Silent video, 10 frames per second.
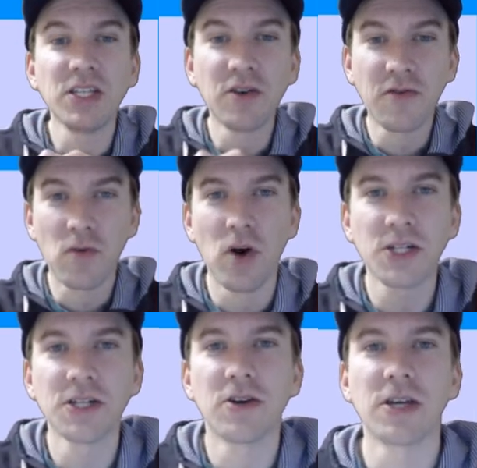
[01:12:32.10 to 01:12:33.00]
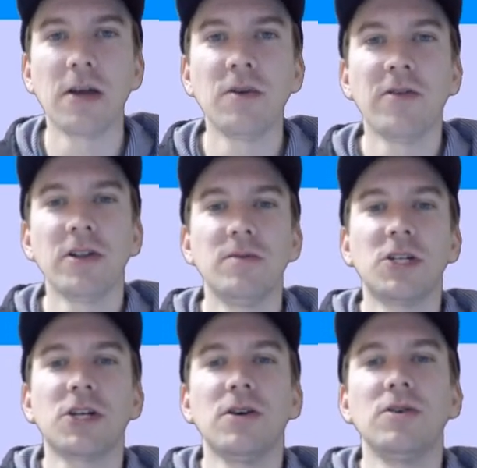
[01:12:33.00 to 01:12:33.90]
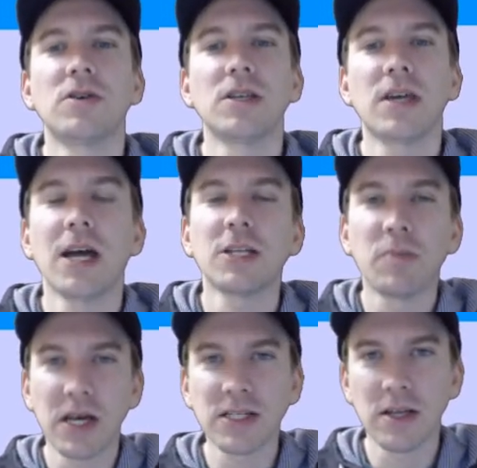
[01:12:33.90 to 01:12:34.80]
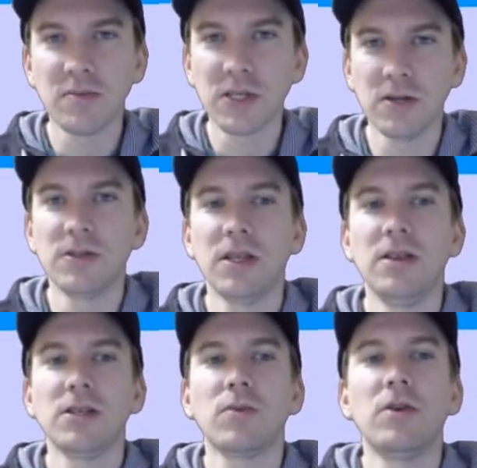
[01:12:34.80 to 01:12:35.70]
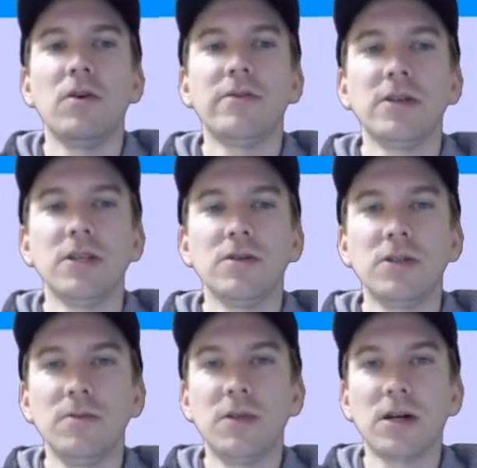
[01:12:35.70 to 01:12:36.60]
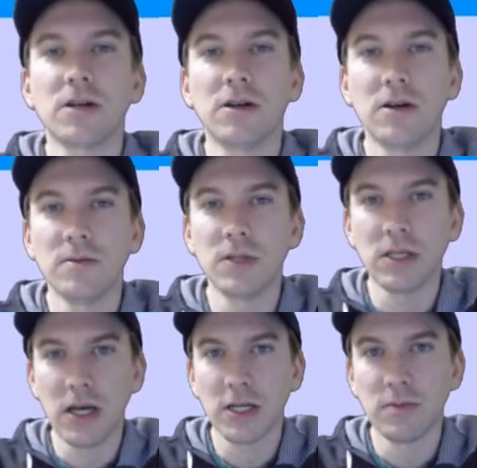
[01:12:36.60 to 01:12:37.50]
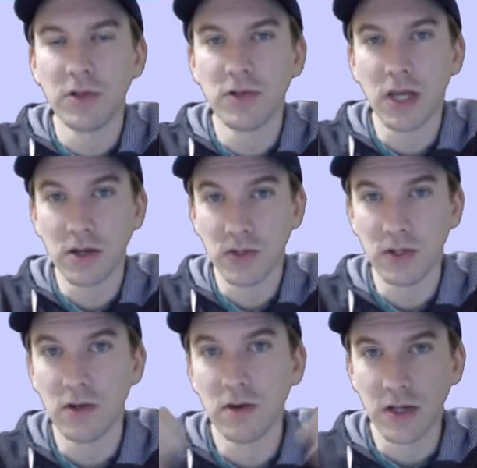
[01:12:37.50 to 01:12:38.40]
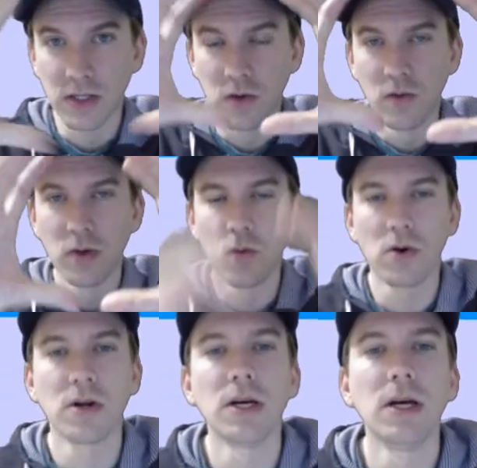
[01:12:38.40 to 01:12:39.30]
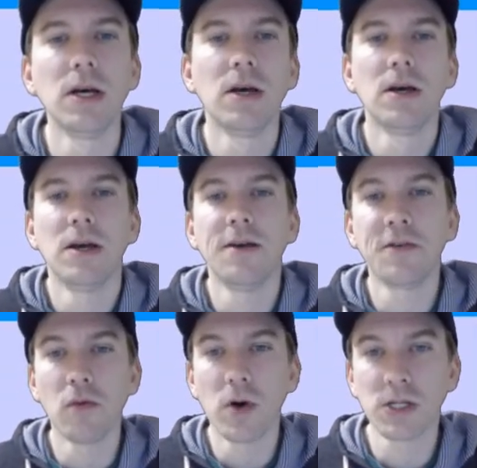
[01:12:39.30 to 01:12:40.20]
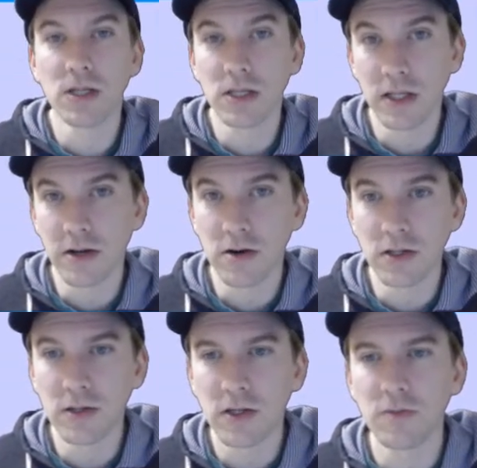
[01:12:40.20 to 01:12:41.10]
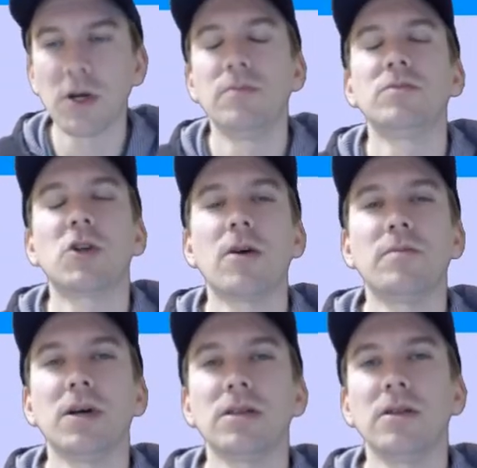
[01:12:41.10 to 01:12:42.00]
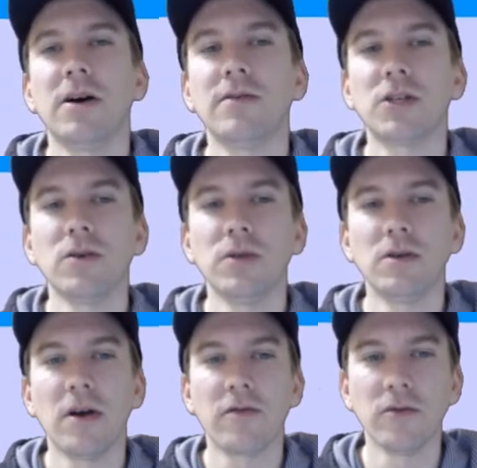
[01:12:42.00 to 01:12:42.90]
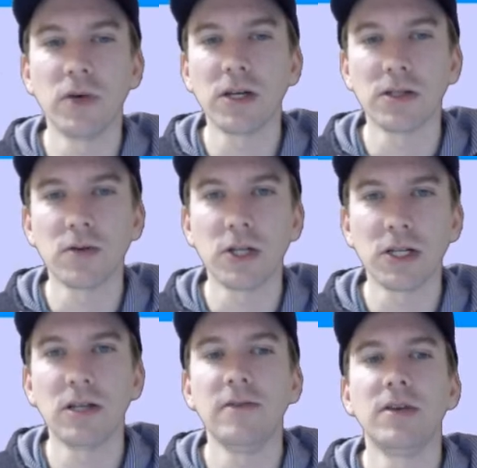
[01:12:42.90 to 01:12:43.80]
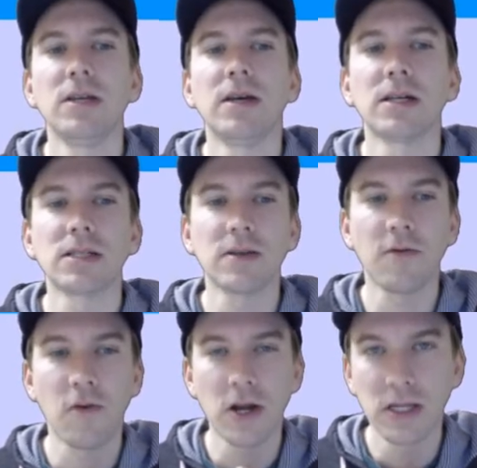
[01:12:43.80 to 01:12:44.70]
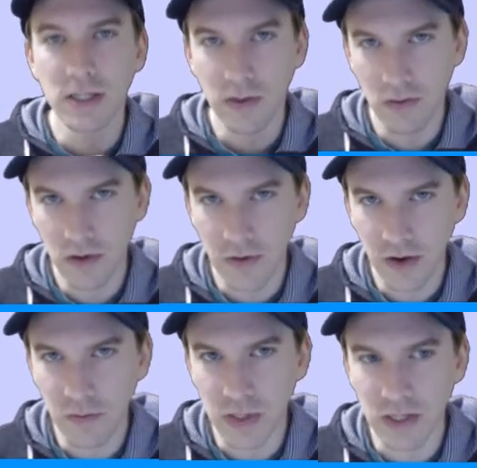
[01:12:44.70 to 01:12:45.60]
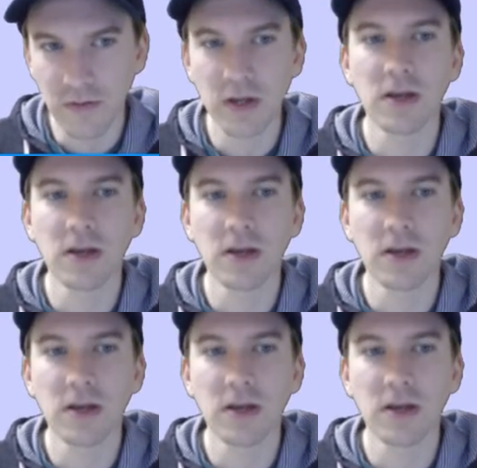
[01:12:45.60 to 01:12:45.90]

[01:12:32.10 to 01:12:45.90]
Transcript: you for watching our game development show. You can catch past episodes in this one over at youtube.com/BlueTenguStudio. That's all one word. If you're watching this later on YouTube, come drop by the live show we do every week on Twitch TV. That's Fridays 3 to 5 Pacific,